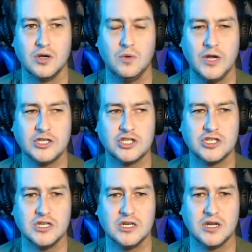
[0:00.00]

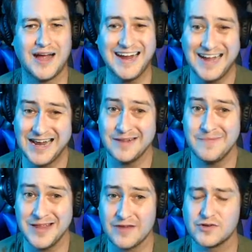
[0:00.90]
which I got to
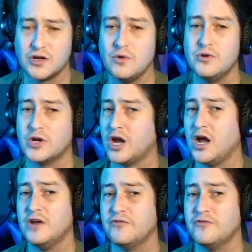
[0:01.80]
admit, after going to a
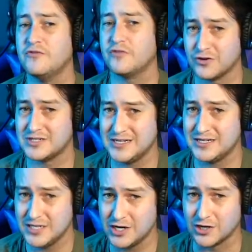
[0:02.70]
con for
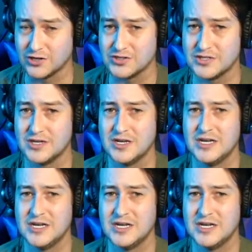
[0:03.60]
13 years,